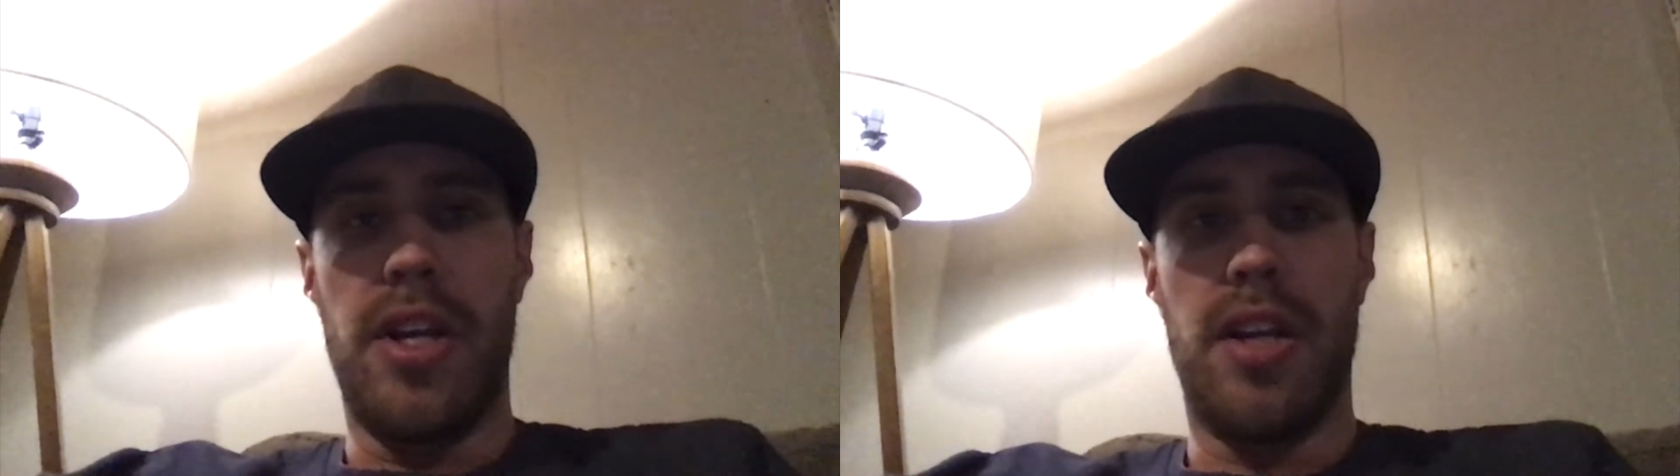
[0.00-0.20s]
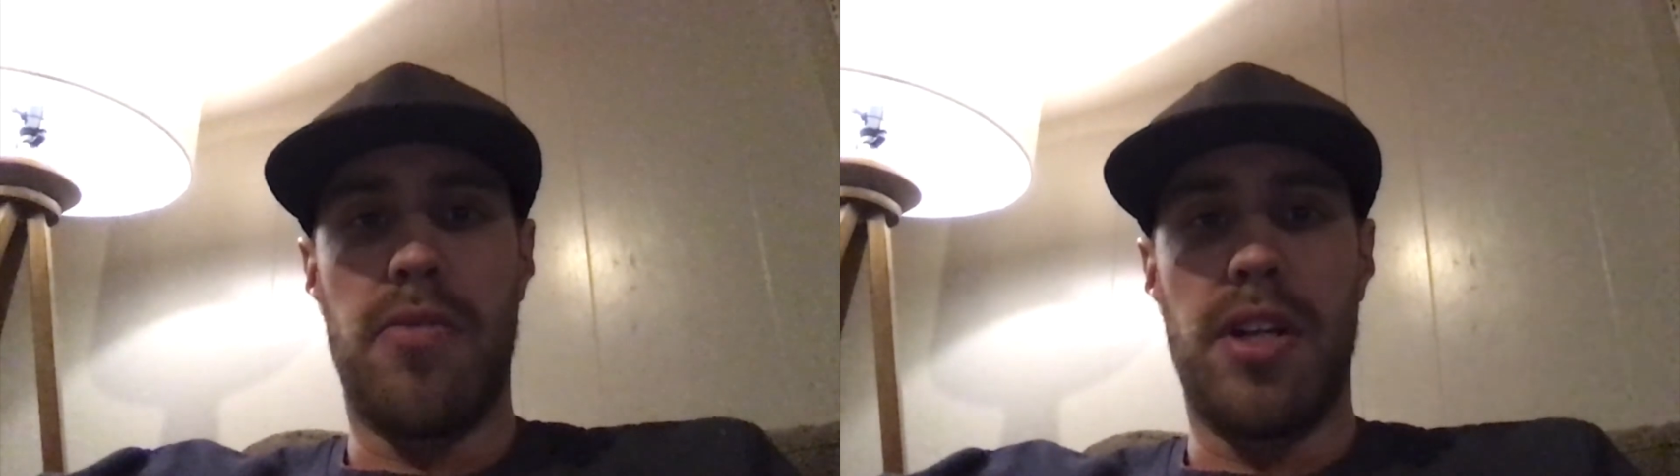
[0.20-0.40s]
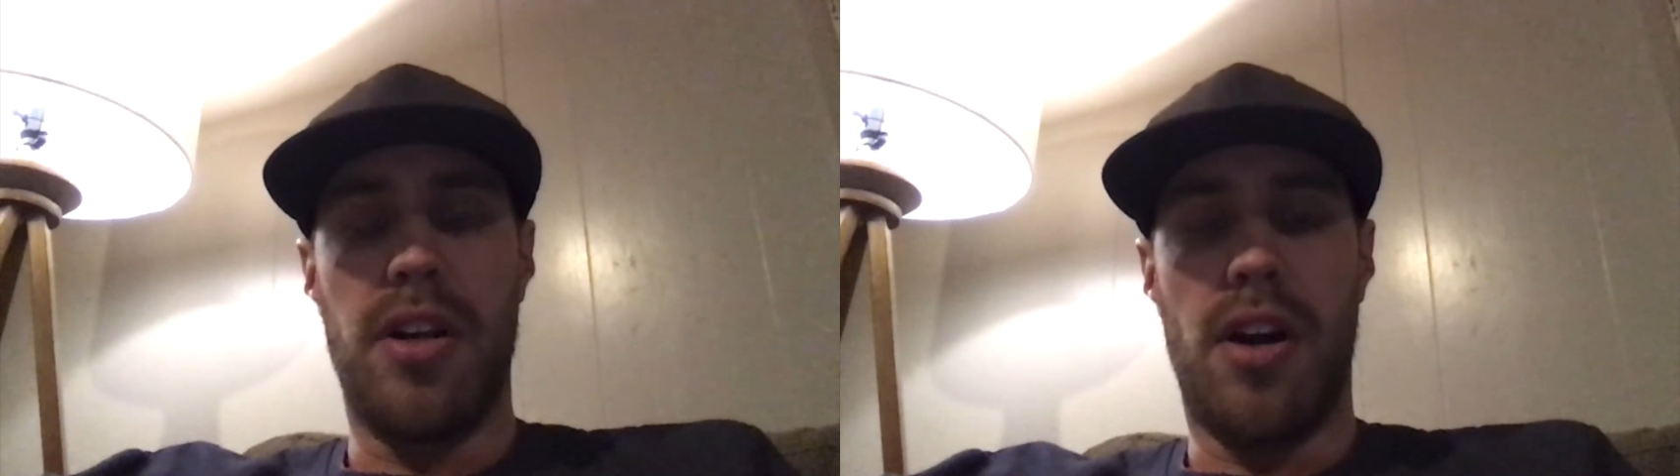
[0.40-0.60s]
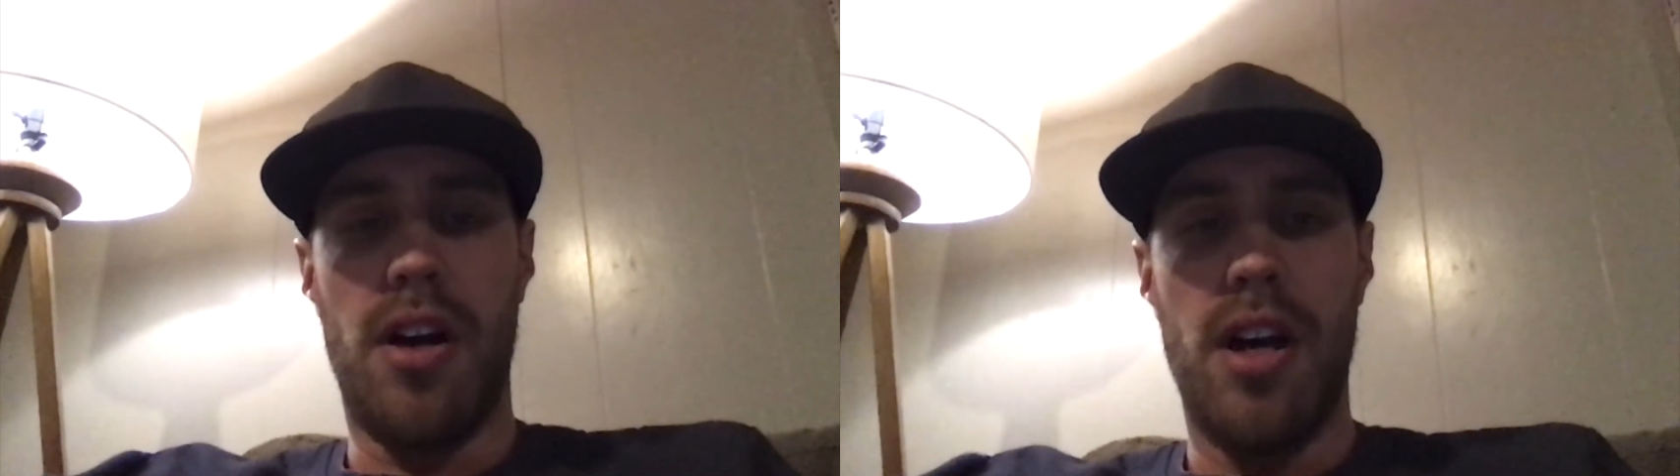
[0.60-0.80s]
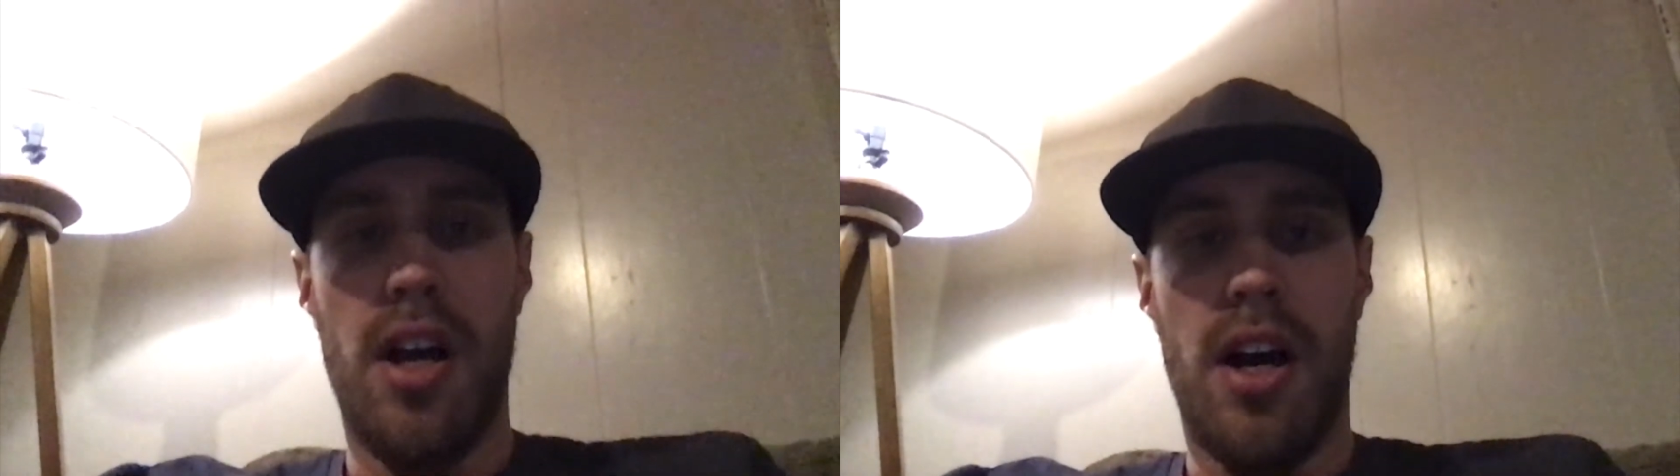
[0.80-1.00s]
we
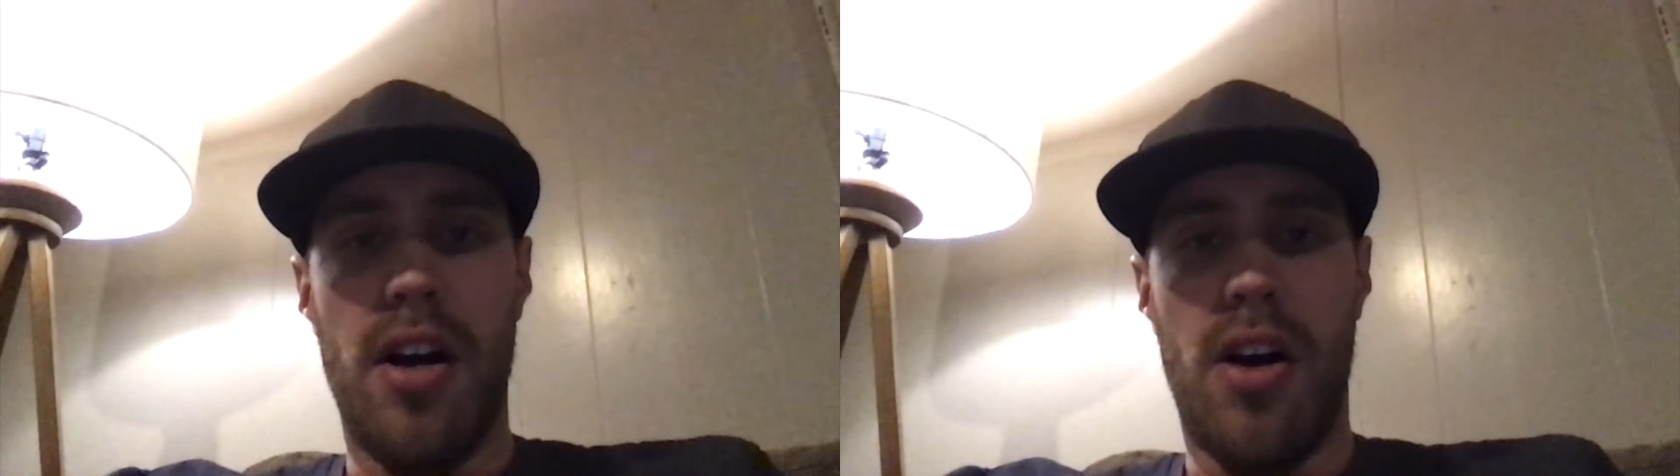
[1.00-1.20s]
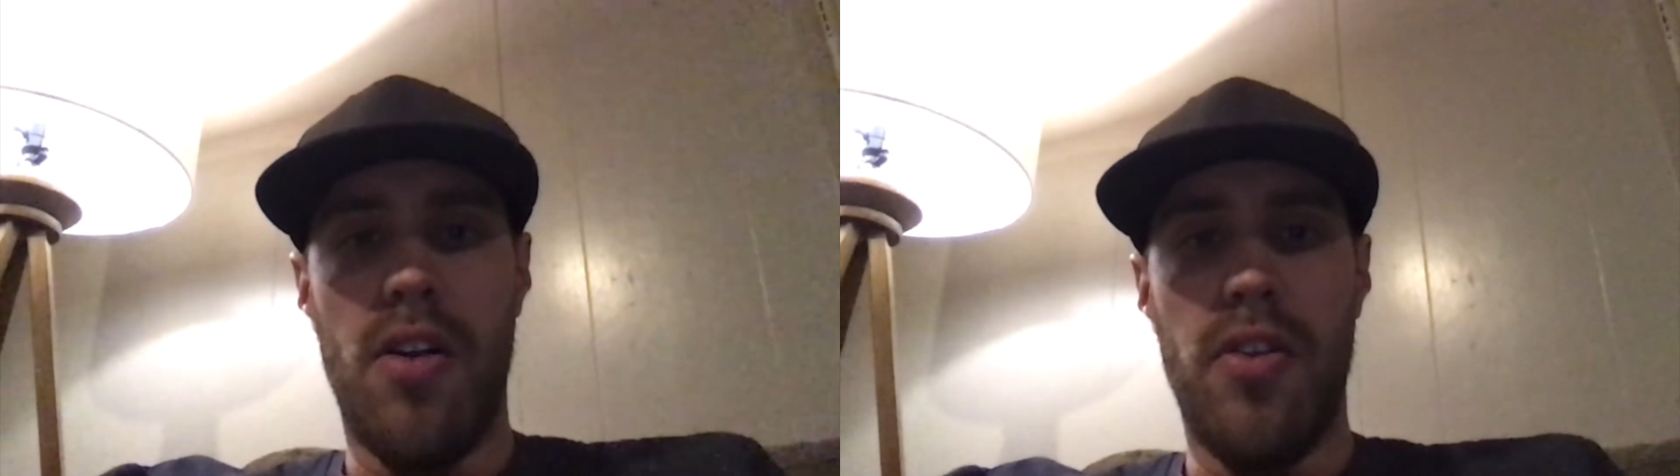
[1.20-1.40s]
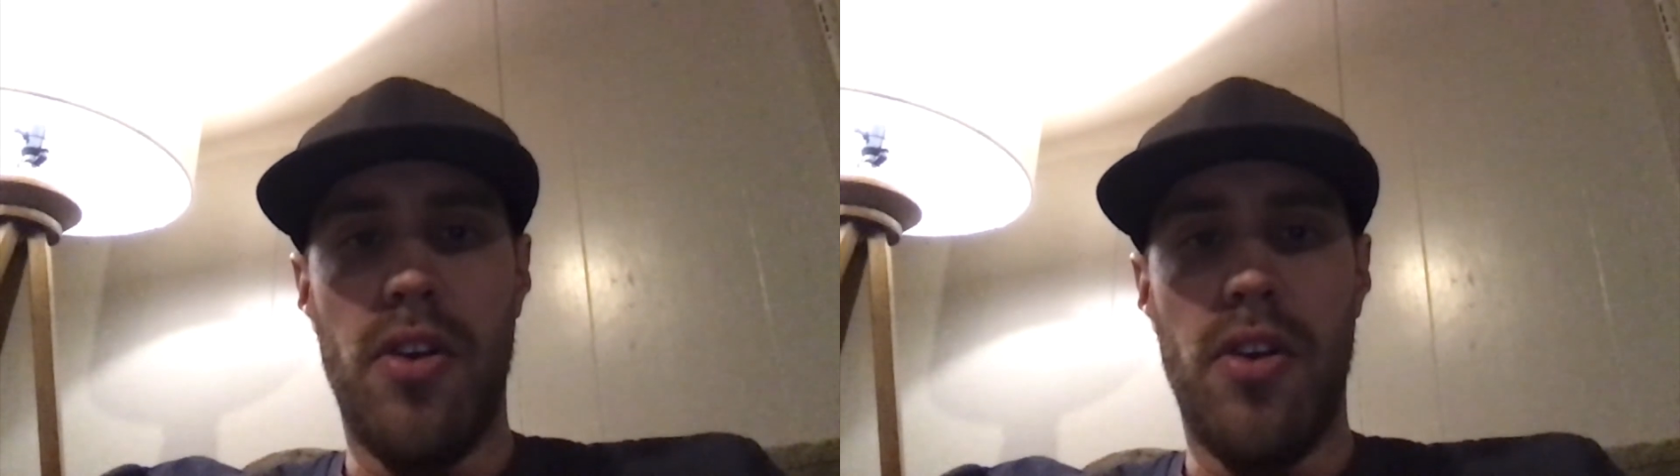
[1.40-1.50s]
all know